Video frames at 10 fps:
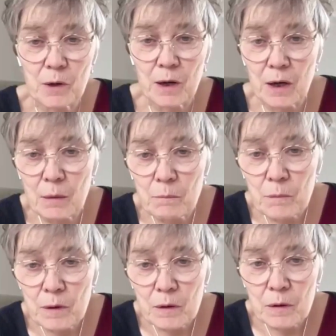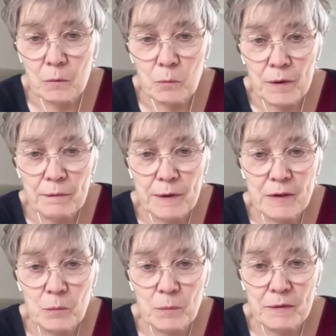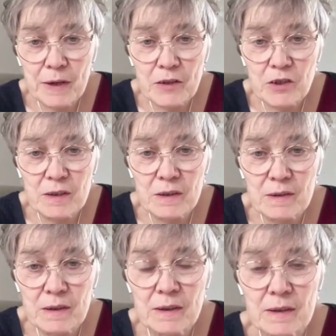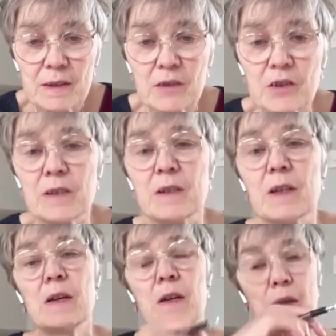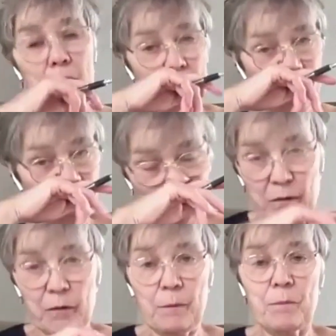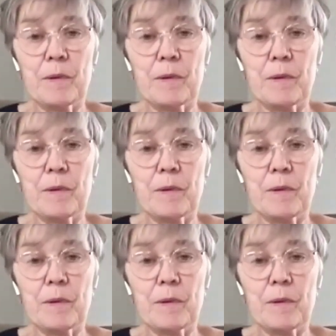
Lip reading: with written observations and discussions? So